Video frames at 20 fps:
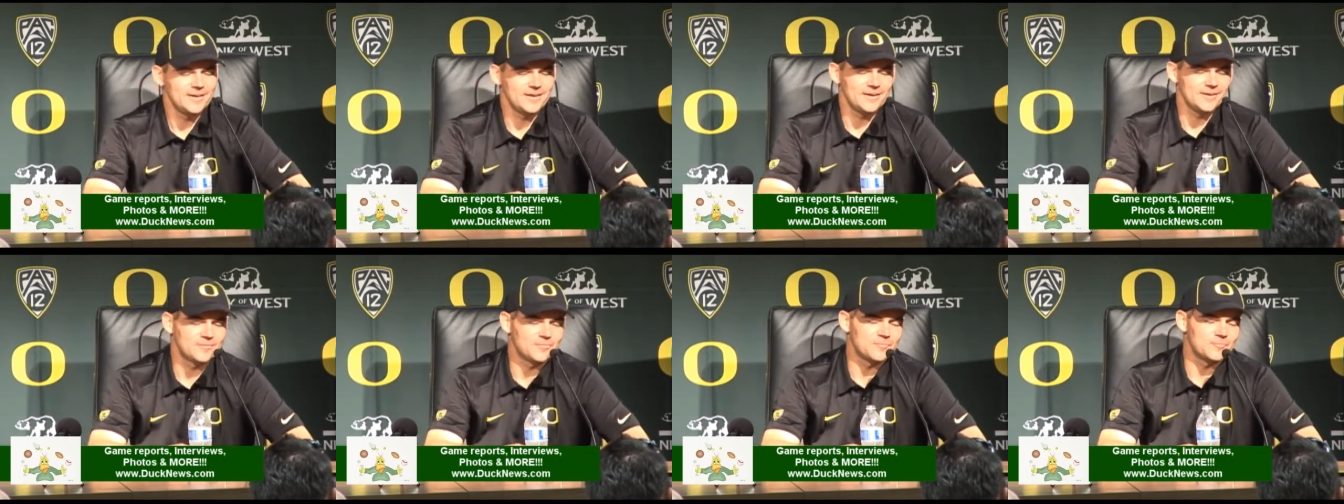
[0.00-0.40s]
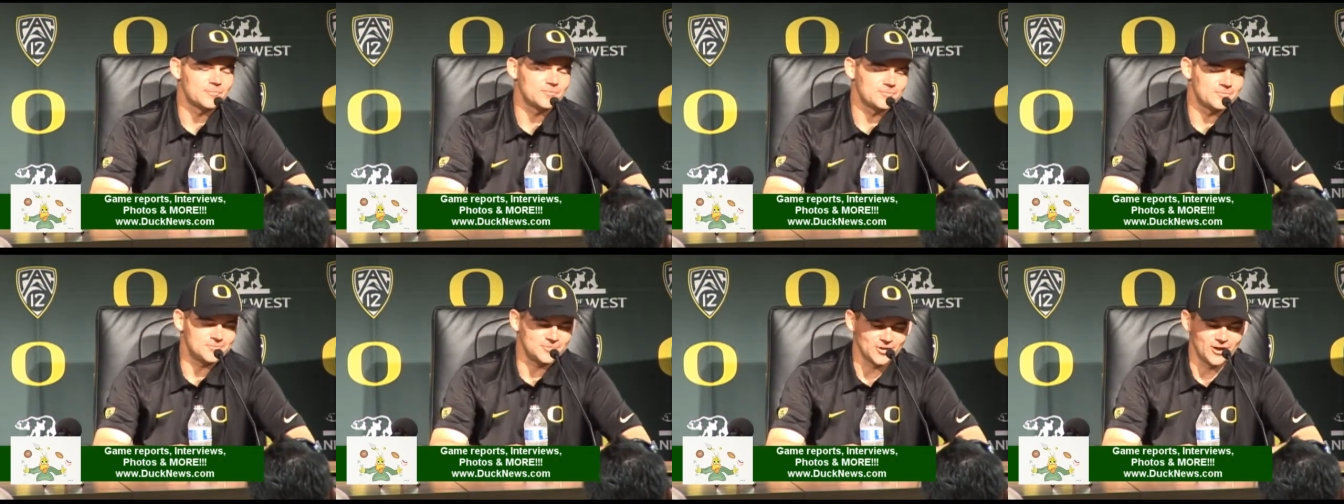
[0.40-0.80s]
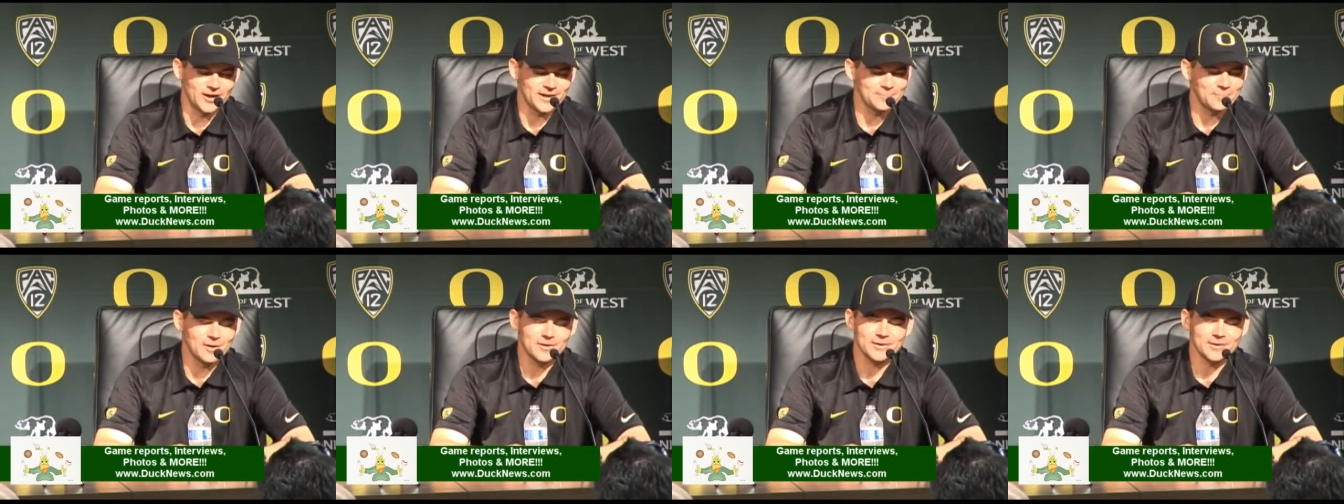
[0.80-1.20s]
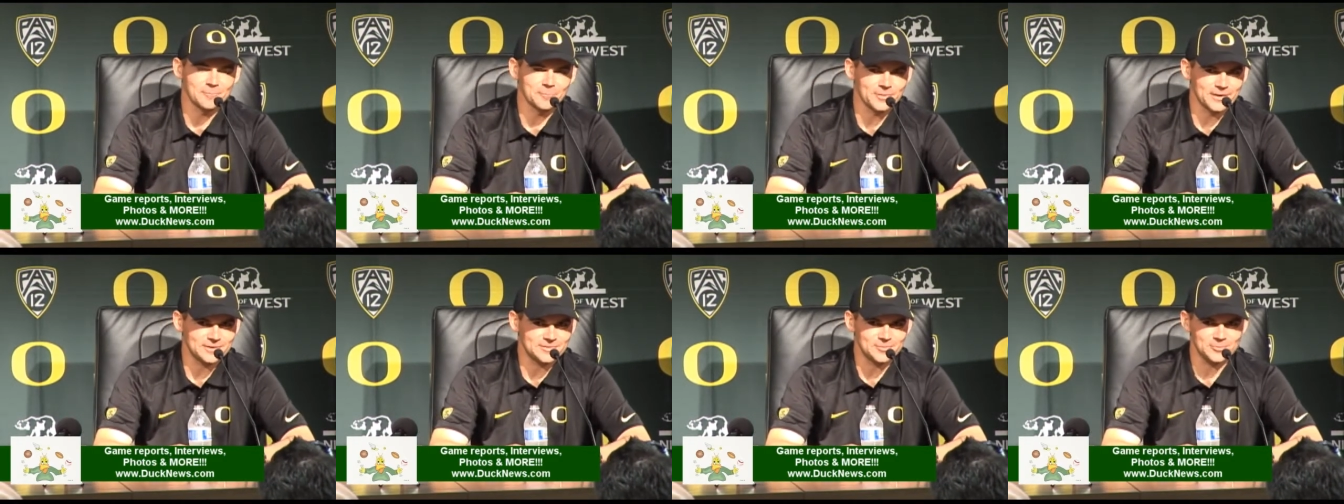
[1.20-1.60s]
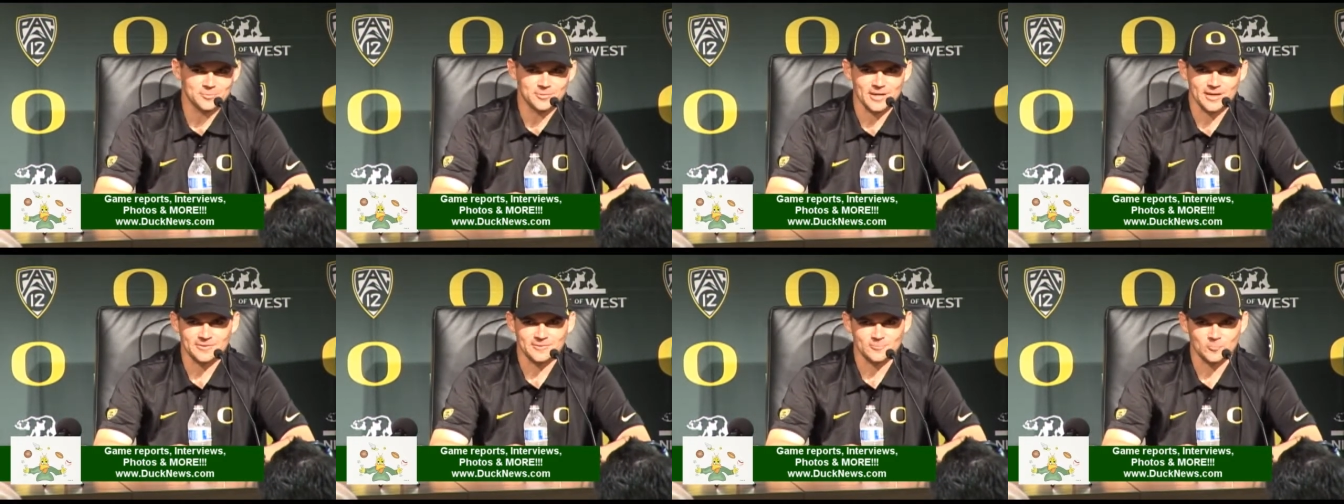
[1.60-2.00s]
If Johnny Munt can play
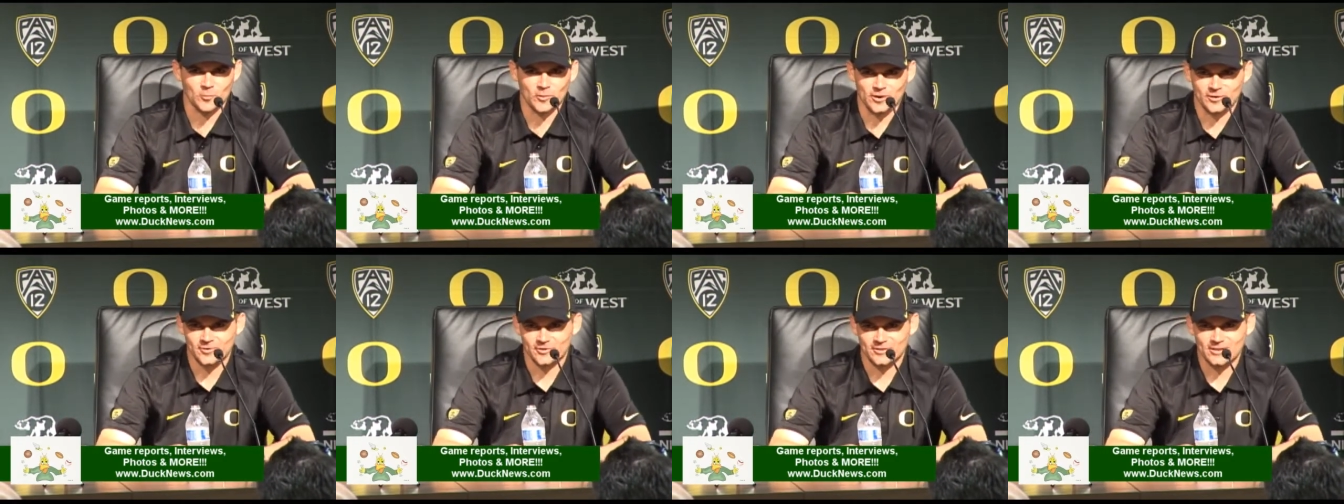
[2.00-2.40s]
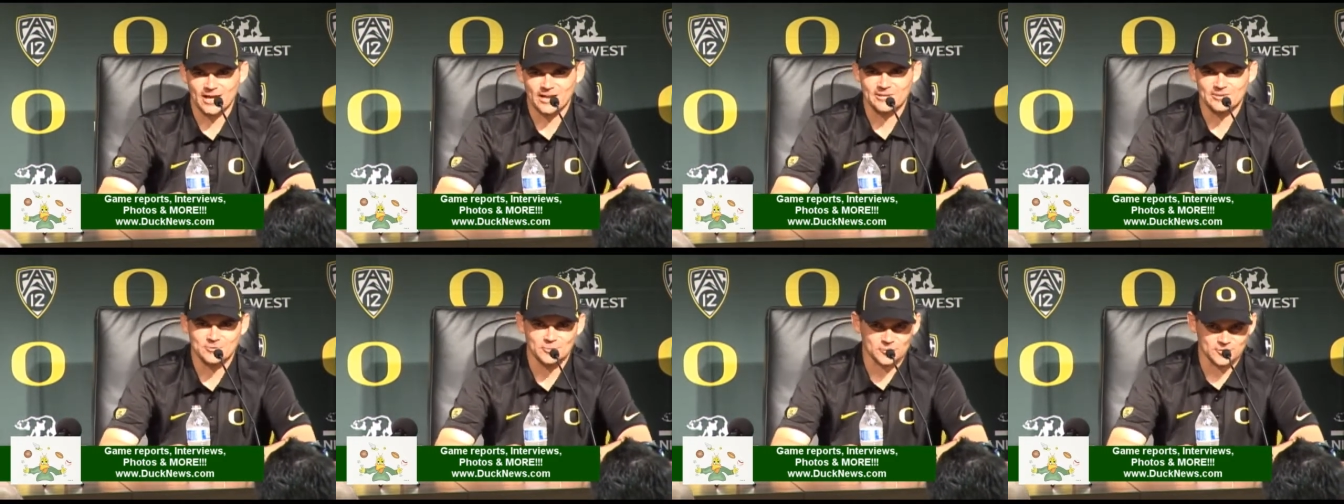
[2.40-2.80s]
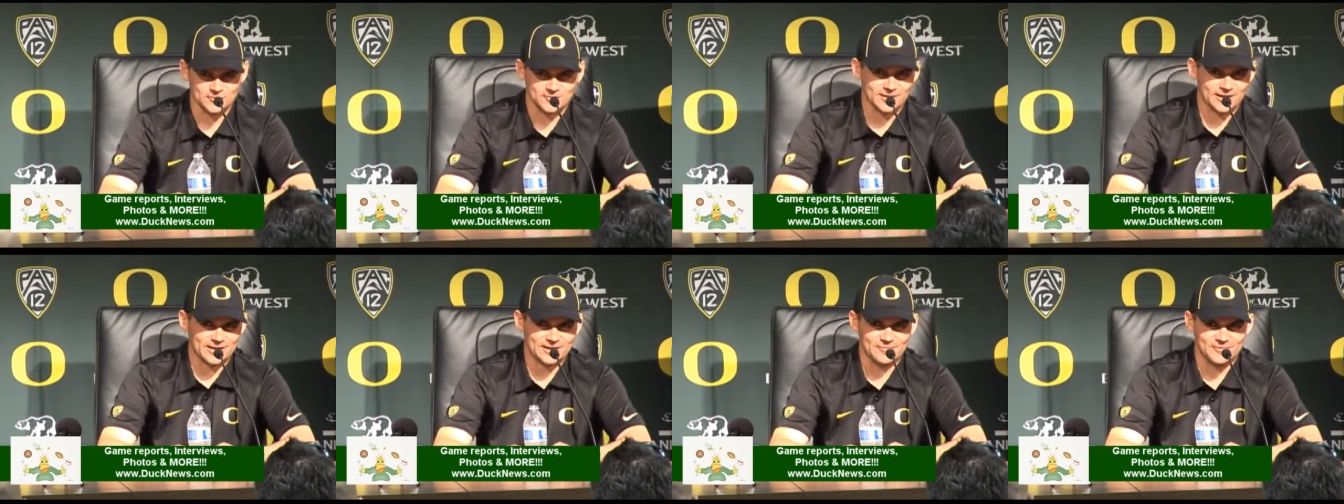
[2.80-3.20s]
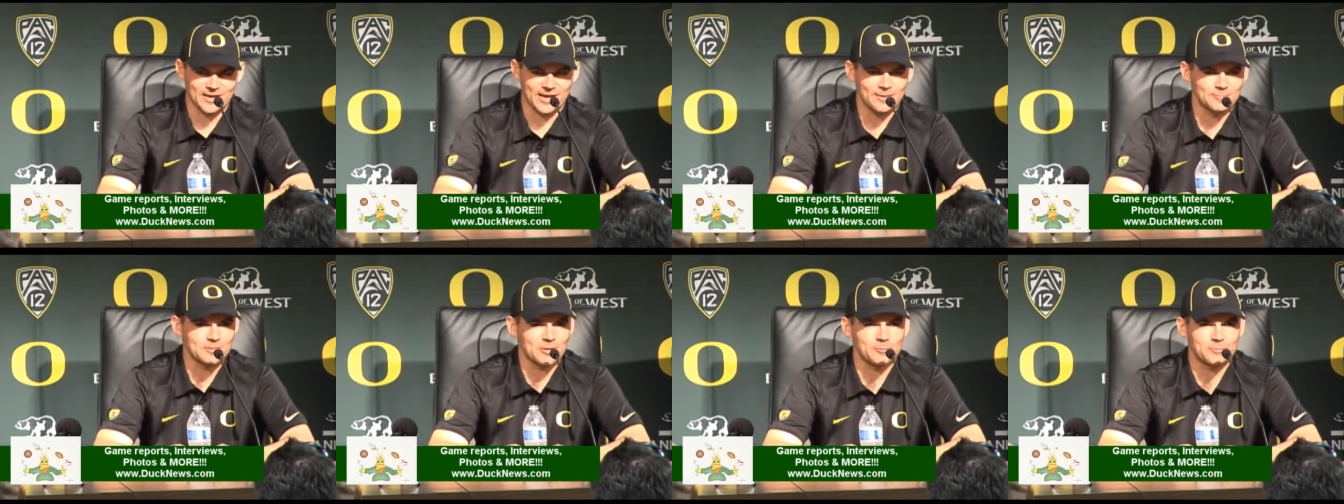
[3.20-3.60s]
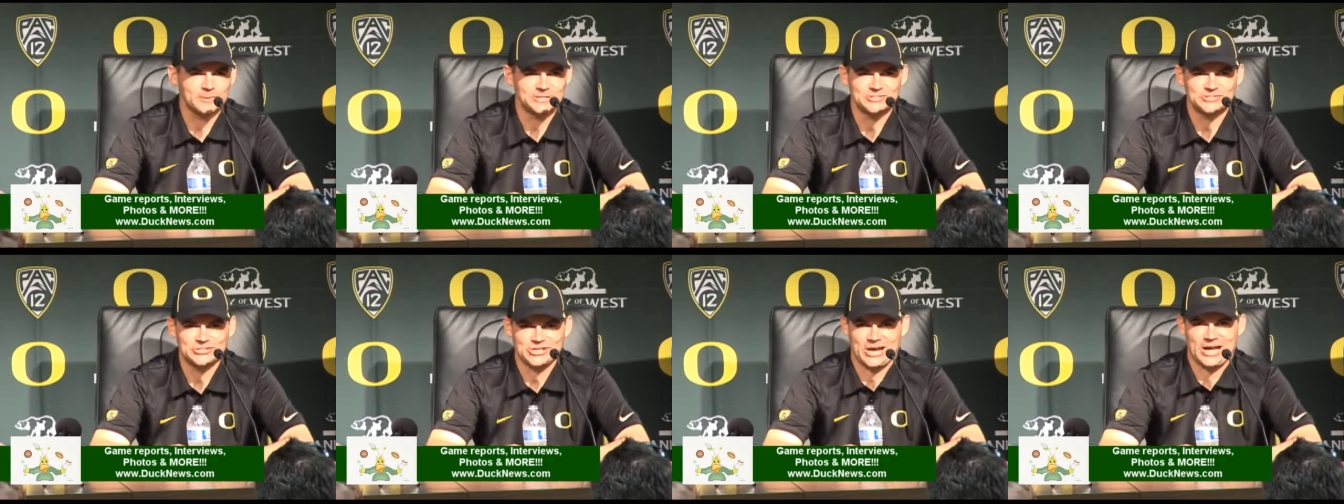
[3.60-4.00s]
2,192 consecutive games, I would
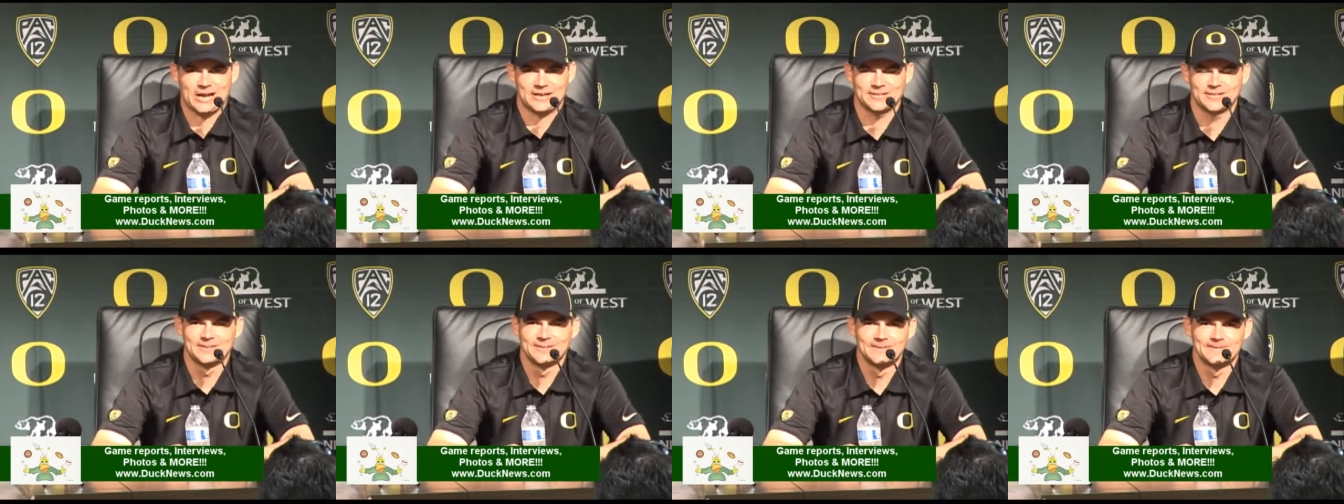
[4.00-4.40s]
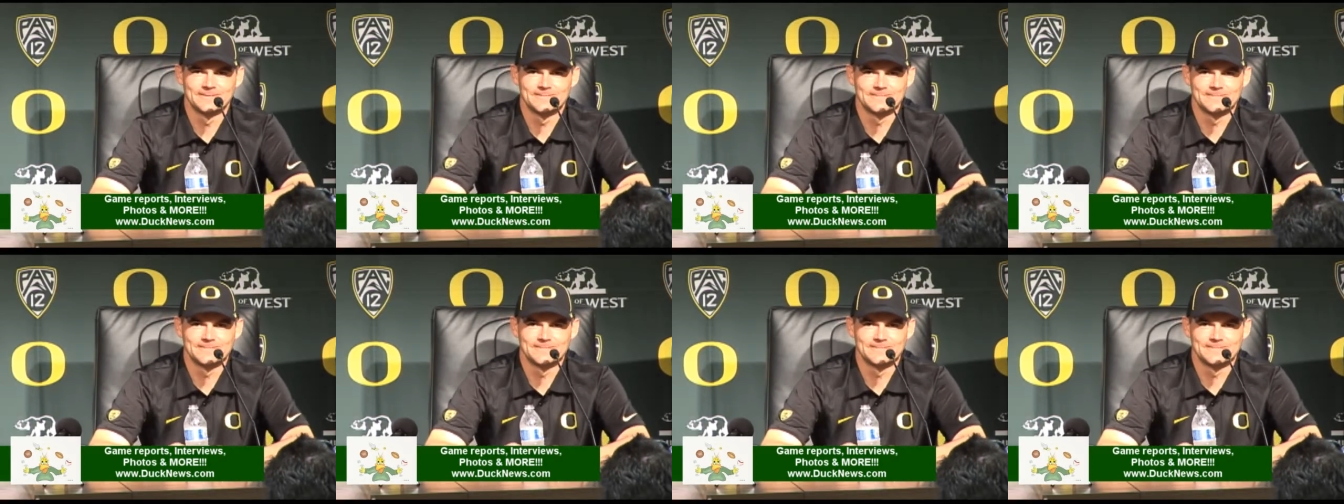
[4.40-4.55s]
be jacked.